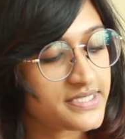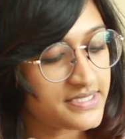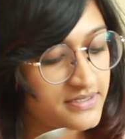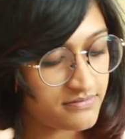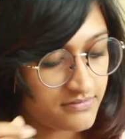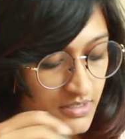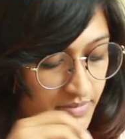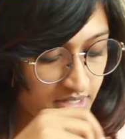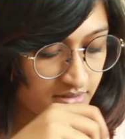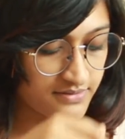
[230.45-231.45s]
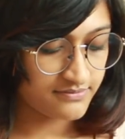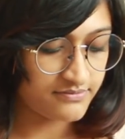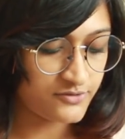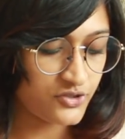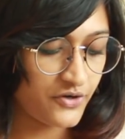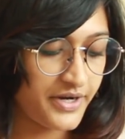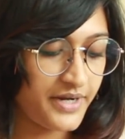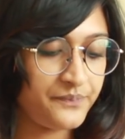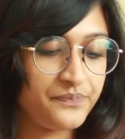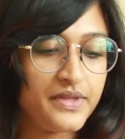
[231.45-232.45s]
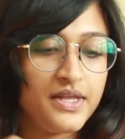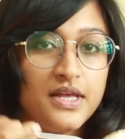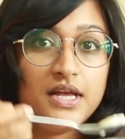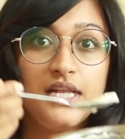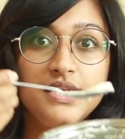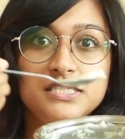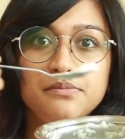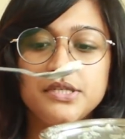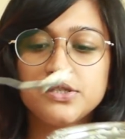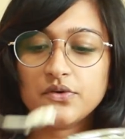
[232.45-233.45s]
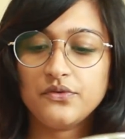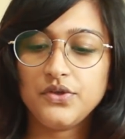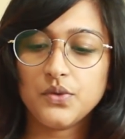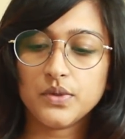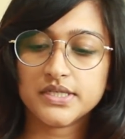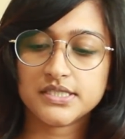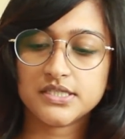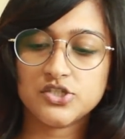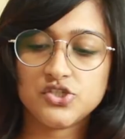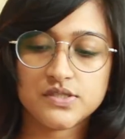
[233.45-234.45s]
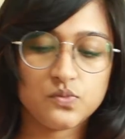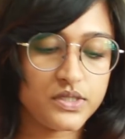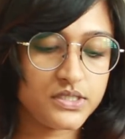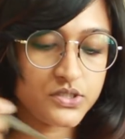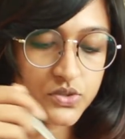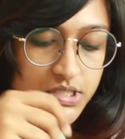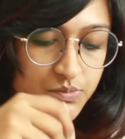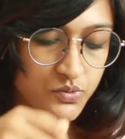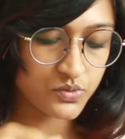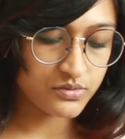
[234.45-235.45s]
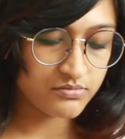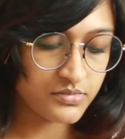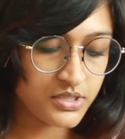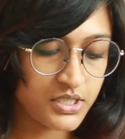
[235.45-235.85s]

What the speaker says: Sorry, a little bit of yogurt. Just 1 teaspoon.